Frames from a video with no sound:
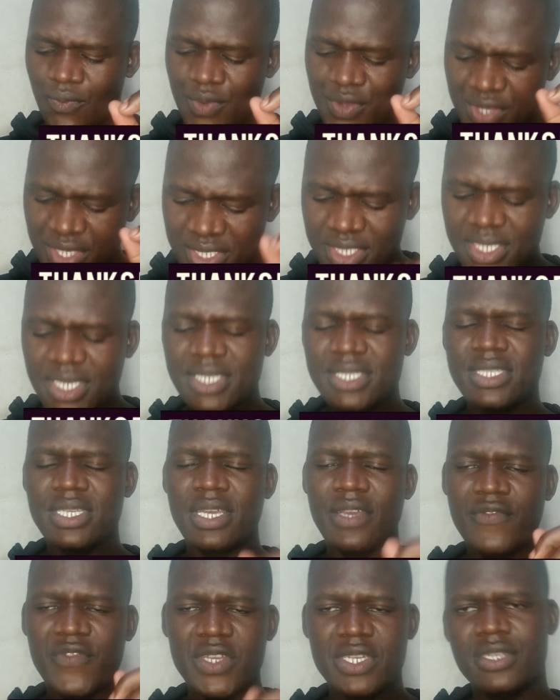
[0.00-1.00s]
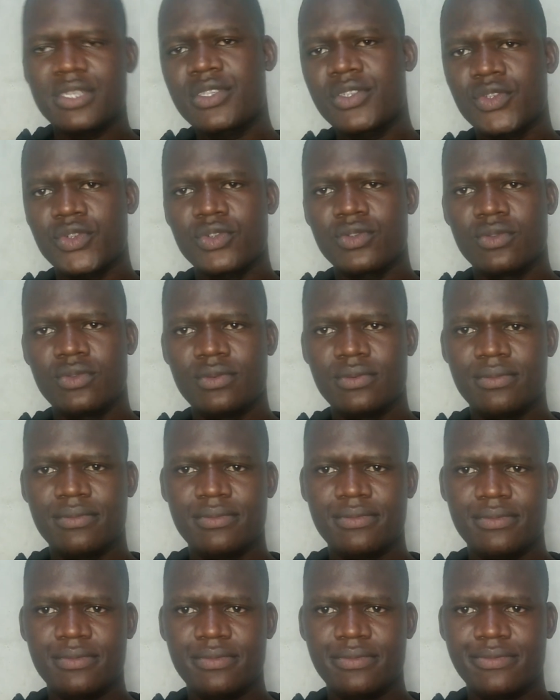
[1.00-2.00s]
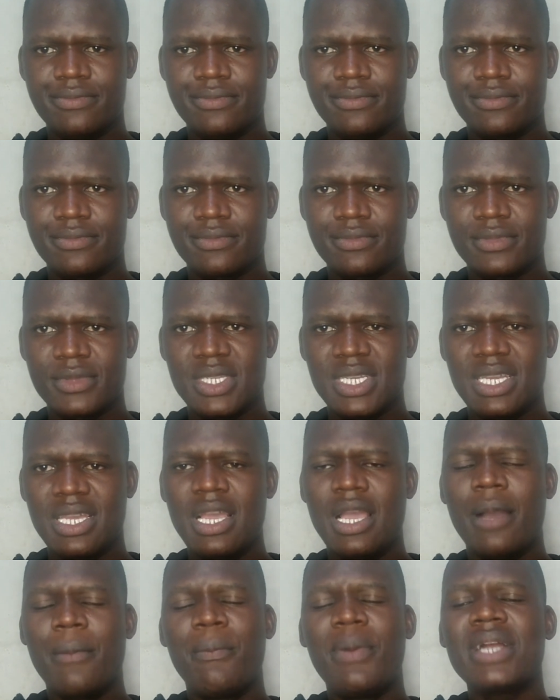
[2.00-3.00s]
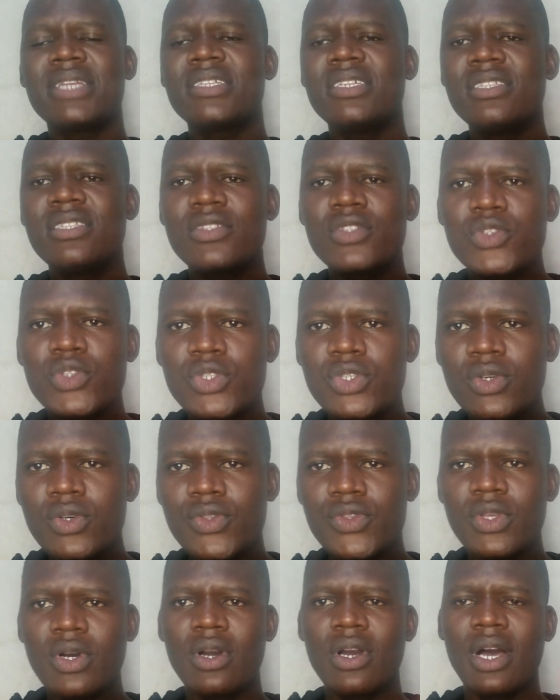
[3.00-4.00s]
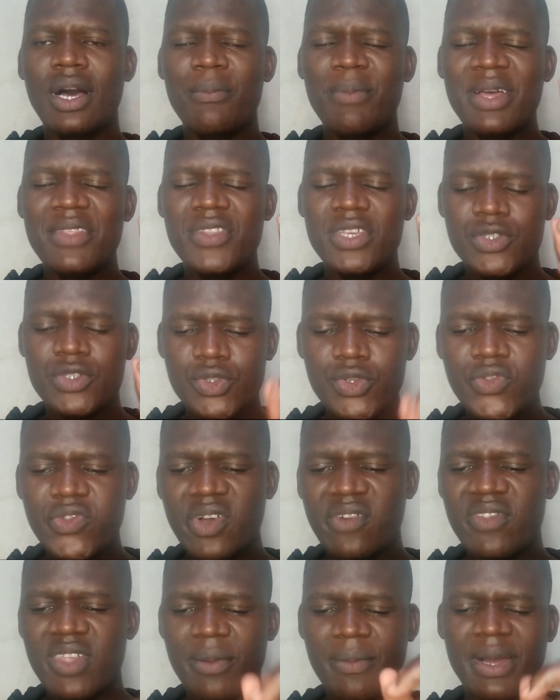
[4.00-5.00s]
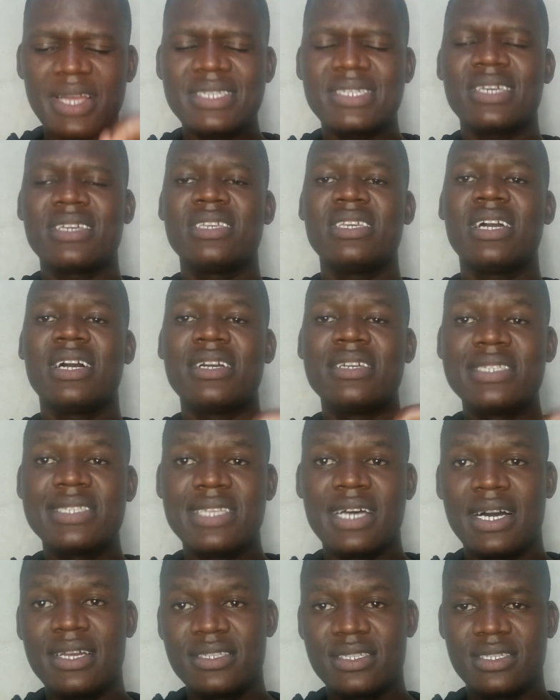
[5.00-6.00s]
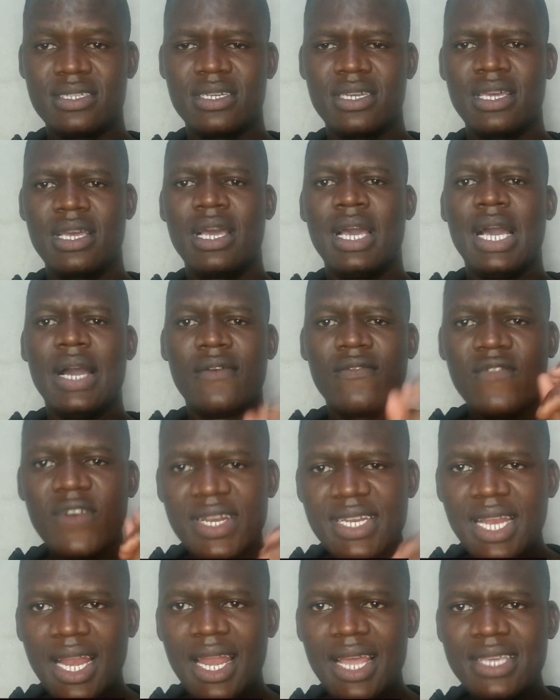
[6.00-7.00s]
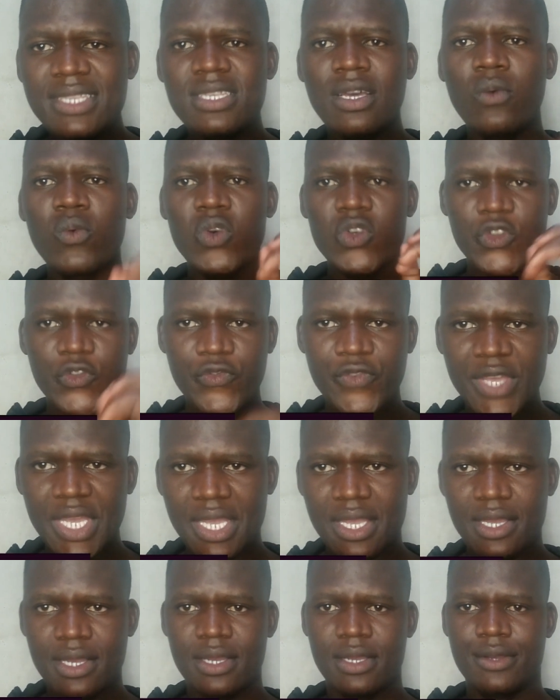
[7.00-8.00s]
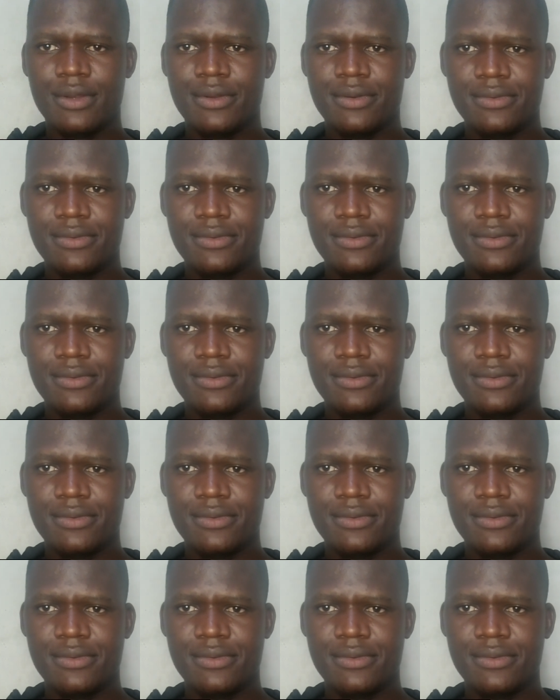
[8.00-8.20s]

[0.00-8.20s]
with this case if it is true. But in truth, but the truth of the matter here is that fertilizer was fake.